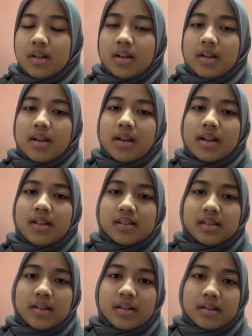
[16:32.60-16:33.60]
The Achilles
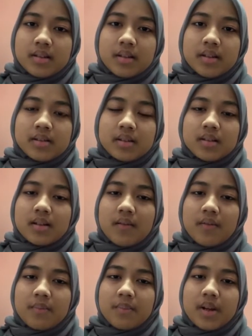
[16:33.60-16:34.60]
tendon is a tough
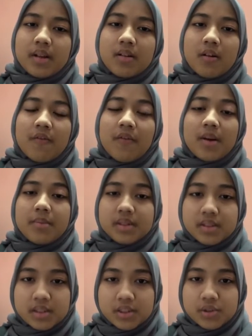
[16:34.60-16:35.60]
band of fibrous
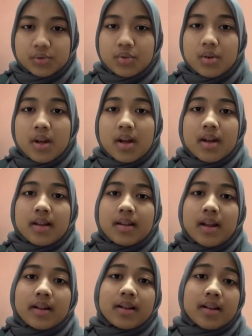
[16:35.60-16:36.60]
tissue
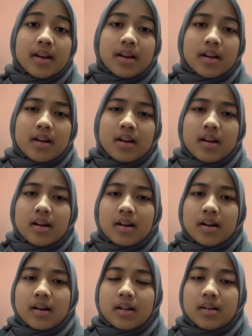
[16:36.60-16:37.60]
that connect
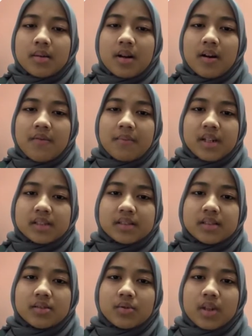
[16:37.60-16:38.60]
the calf
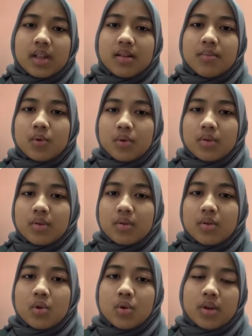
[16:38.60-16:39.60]
muscle to the heel bone,
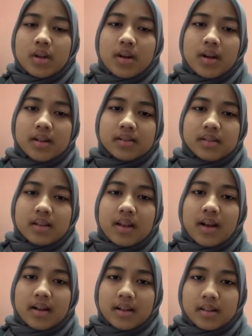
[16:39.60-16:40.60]
known as the
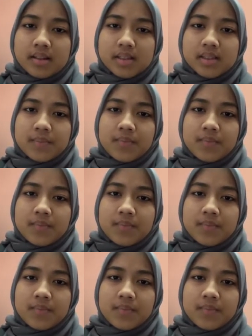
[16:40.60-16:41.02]
calcaneus.